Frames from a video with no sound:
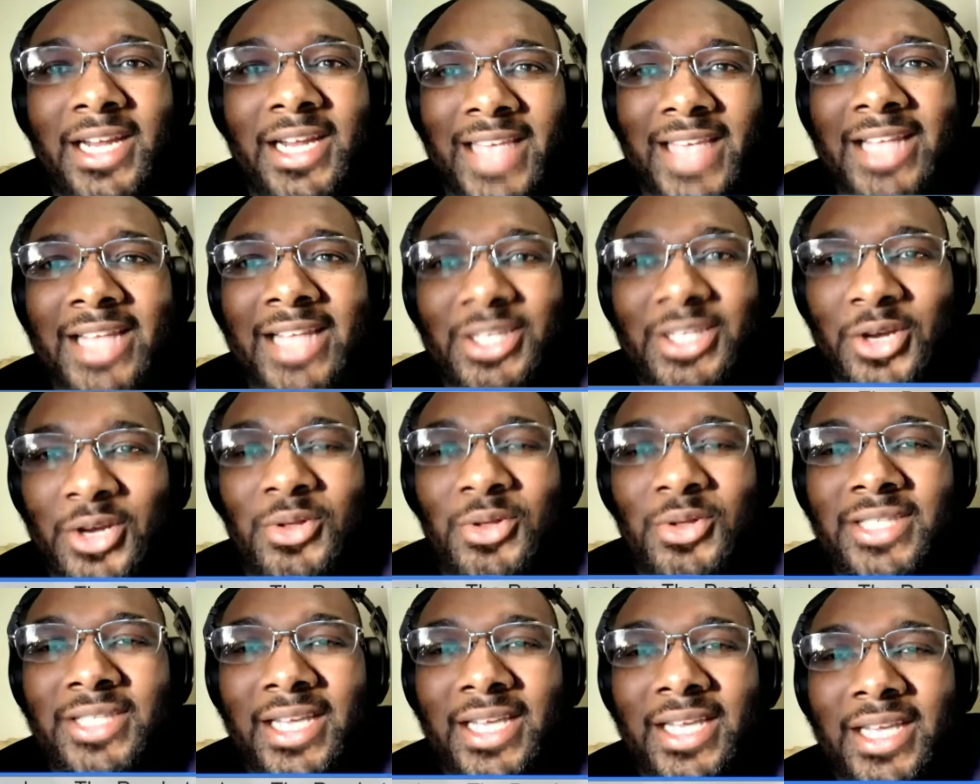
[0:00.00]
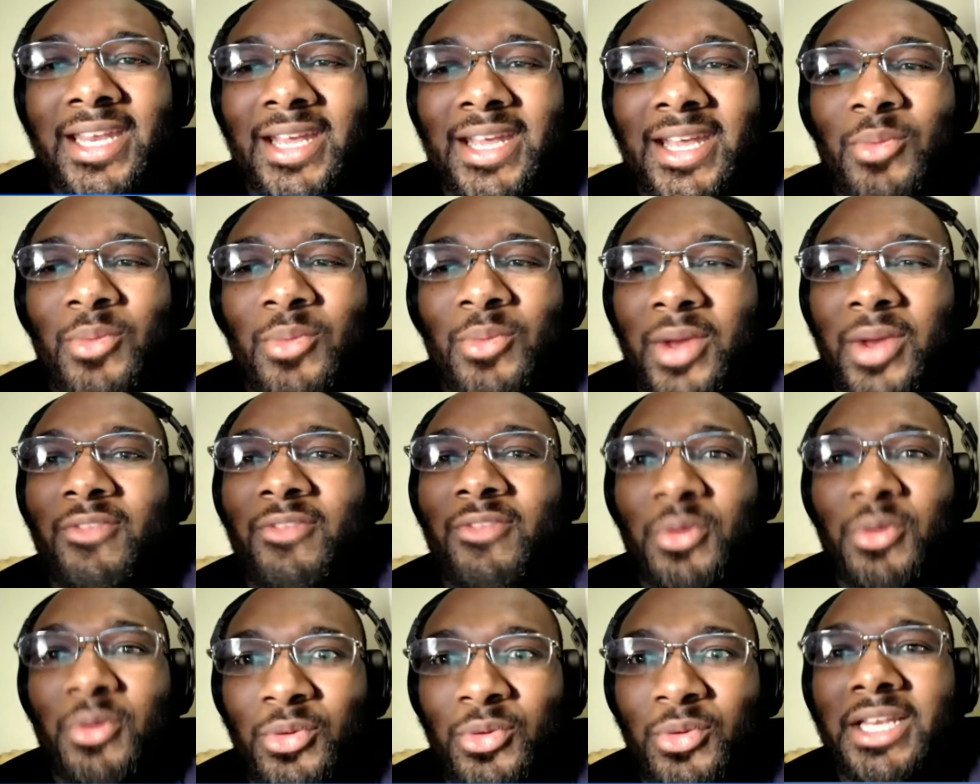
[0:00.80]
I like turn on CNN, whatever
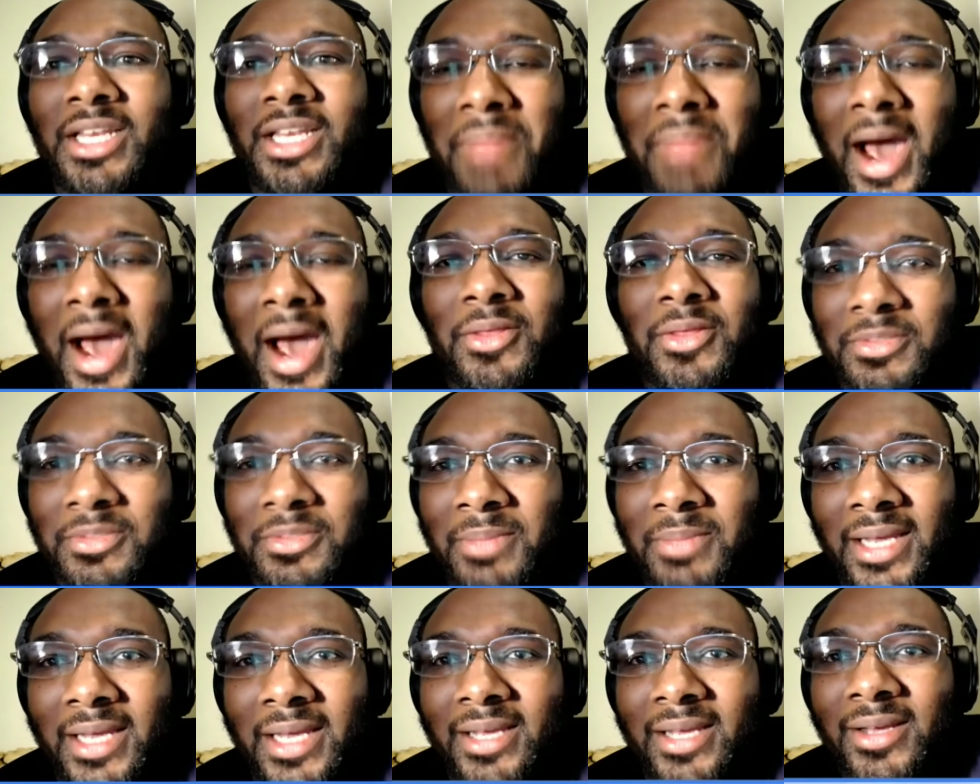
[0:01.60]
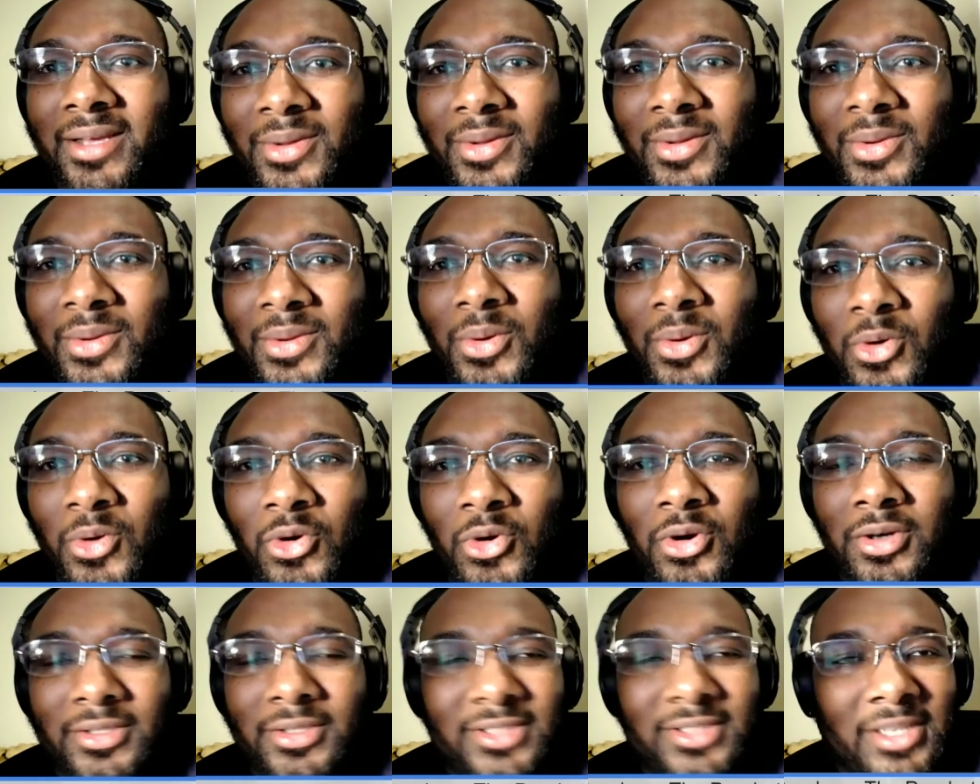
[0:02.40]
really bothers me,
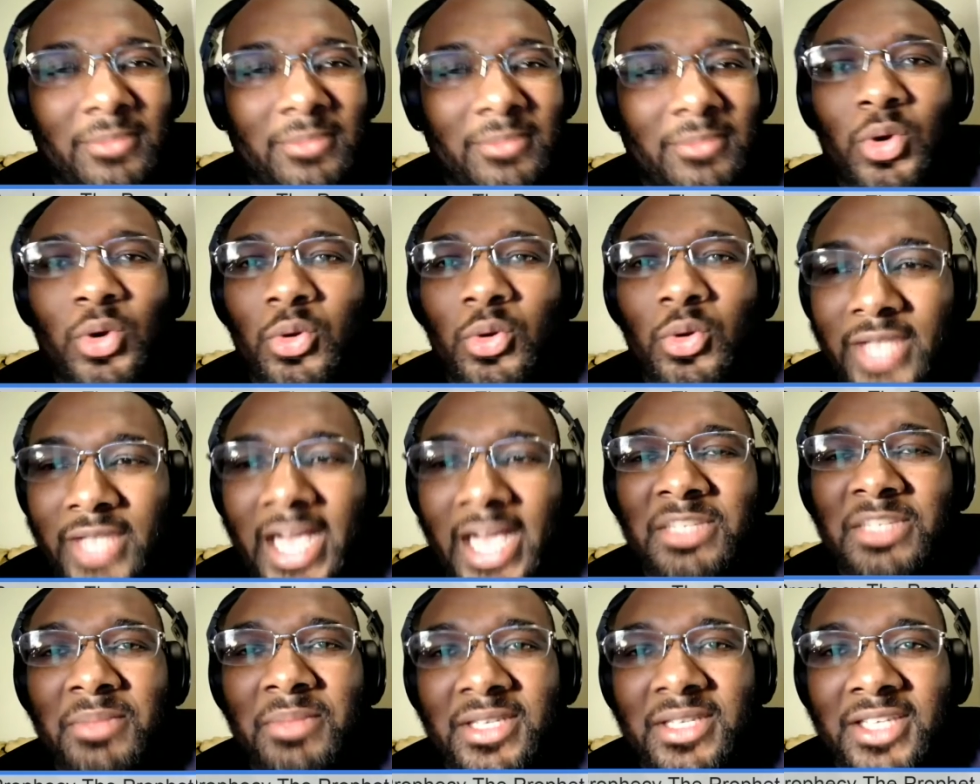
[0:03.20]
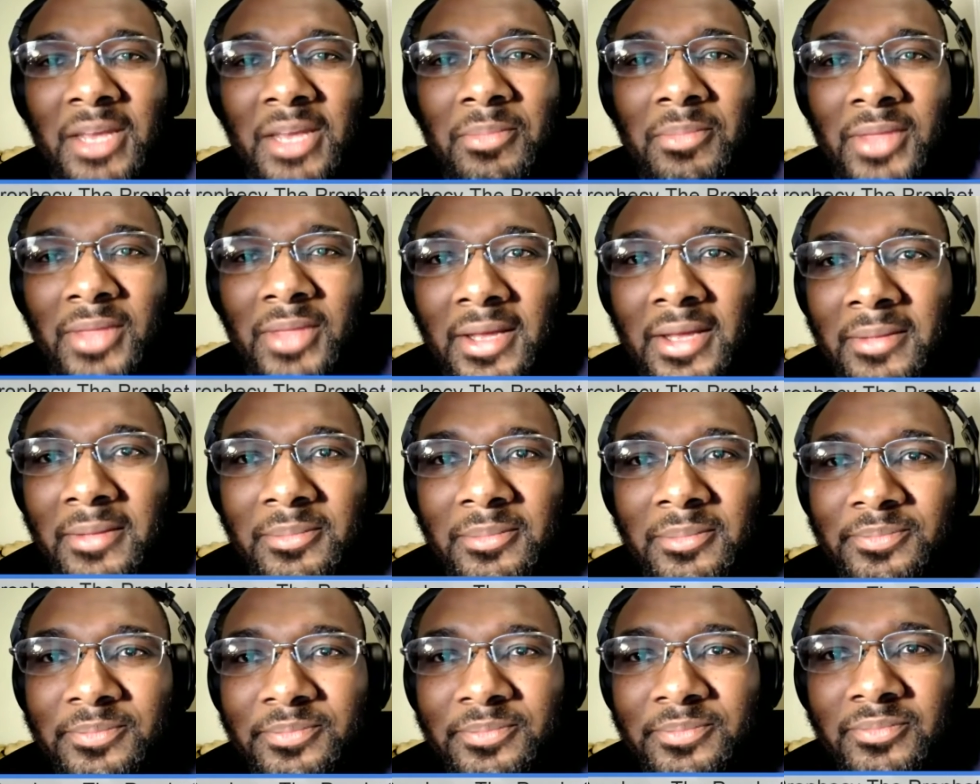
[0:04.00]
or someone will text me something,
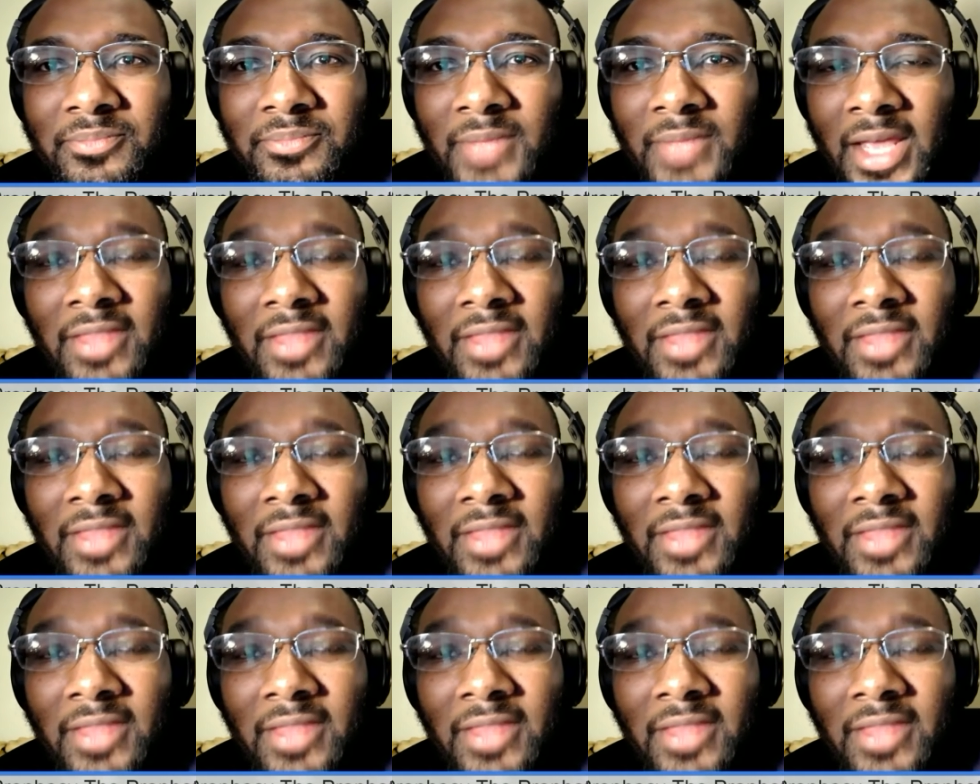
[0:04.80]
and